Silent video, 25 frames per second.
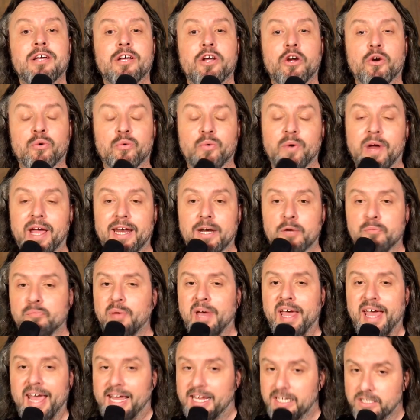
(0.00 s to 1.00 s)
Create a
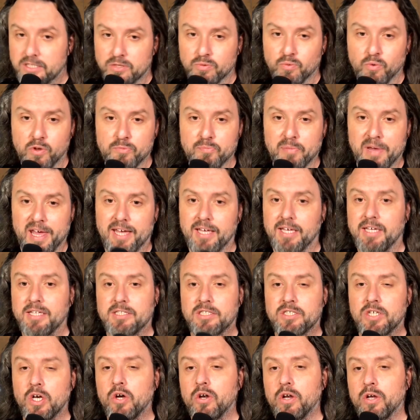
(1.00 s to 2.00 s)
paste with baking
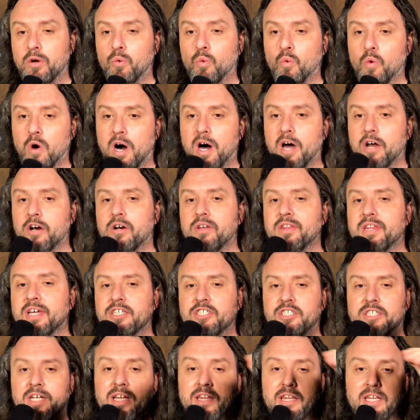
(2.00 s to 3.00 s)
soda and water, then
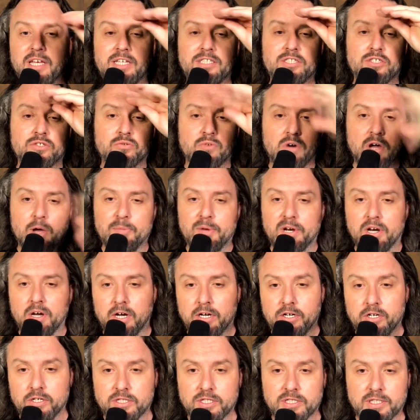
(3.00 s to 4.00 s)
gently scrub it
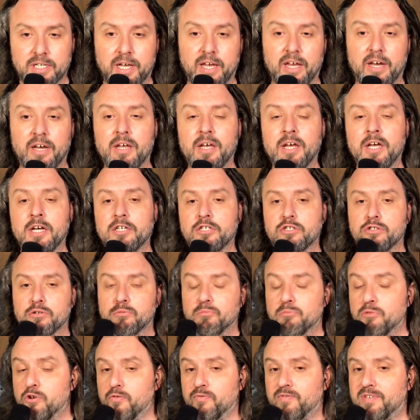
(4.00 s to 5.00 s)
on your skin to
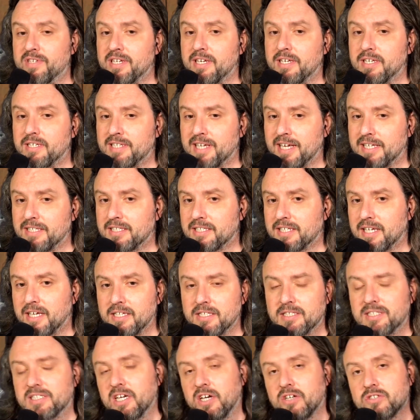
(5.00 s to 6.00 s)
remove dead
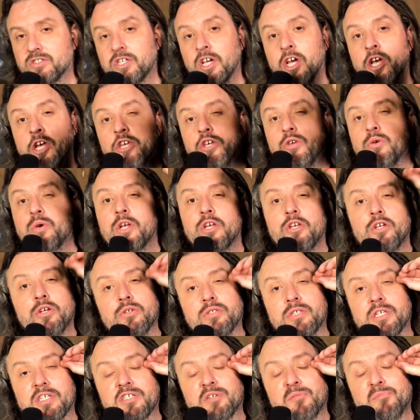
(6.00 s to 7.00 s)
skin cells. You can
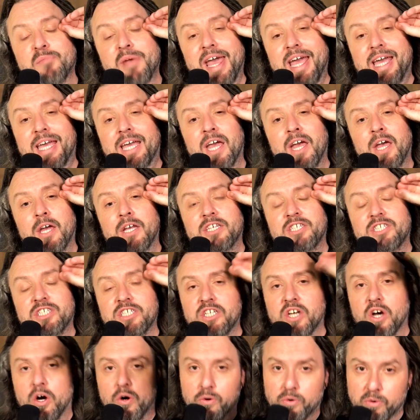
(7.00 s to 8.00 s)
use it to make
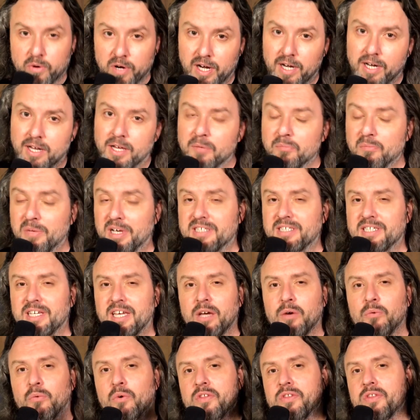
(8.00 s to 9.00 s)
deodorant, mixing
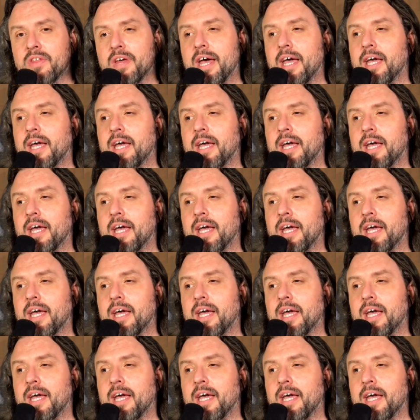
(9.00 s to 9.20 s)
it with